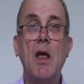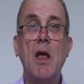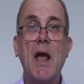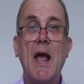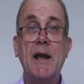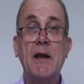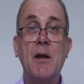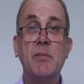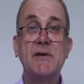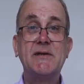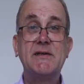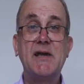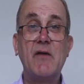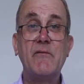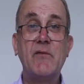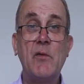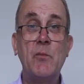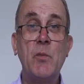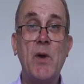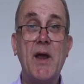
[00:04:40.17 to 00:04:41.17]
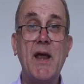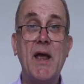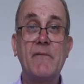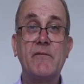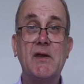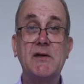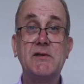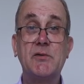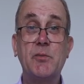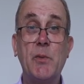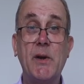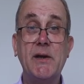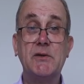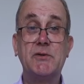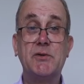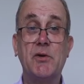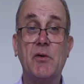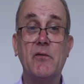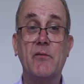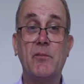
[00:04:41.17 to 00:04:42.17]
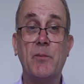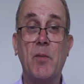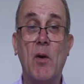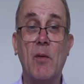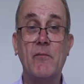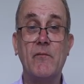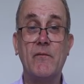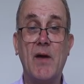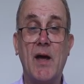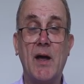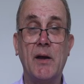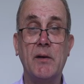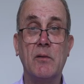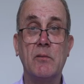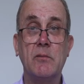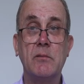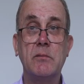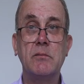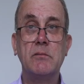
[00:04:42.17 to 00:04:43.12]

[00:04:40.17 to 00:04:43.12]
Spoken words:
At number 7 we have the Sweet Tooth Pop Final.